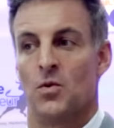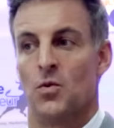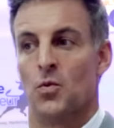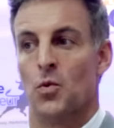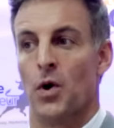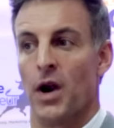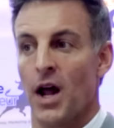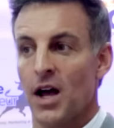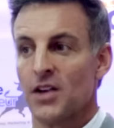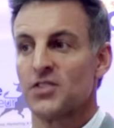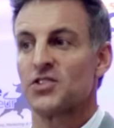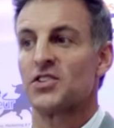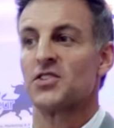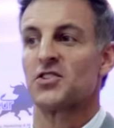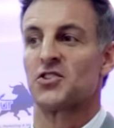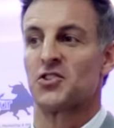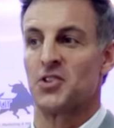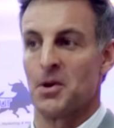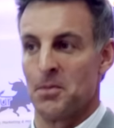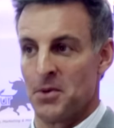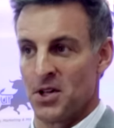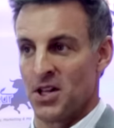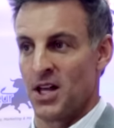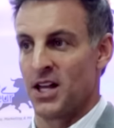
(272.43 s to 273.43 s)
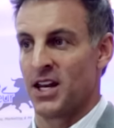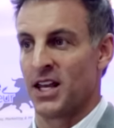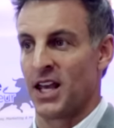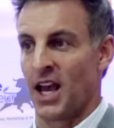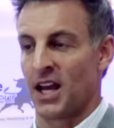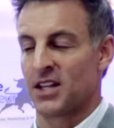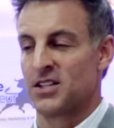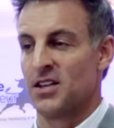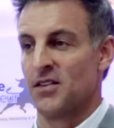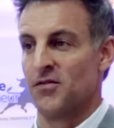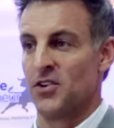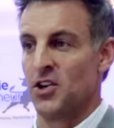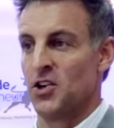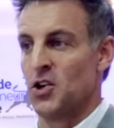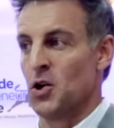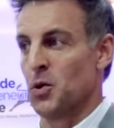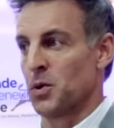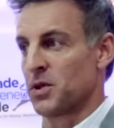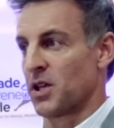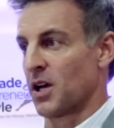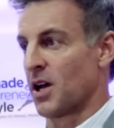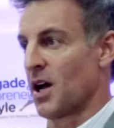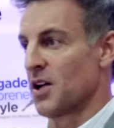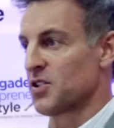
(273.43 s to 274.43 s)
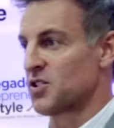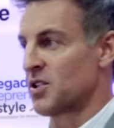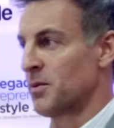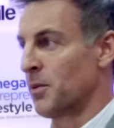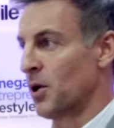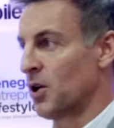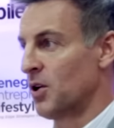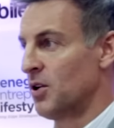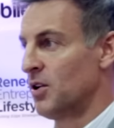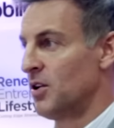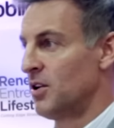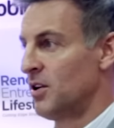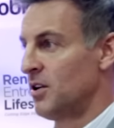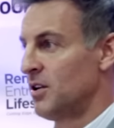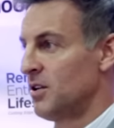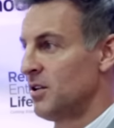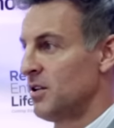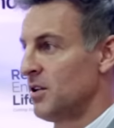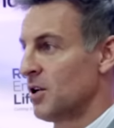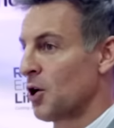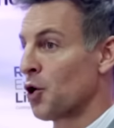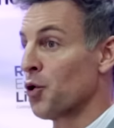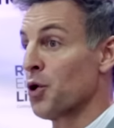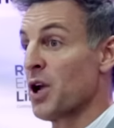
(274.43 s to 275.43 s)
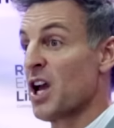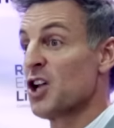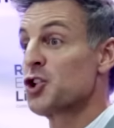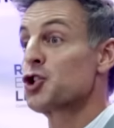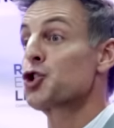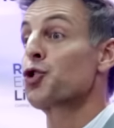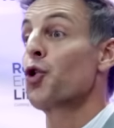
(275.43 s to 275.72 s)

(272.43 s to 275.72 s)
What else does stimulating activity do with the customer? Creates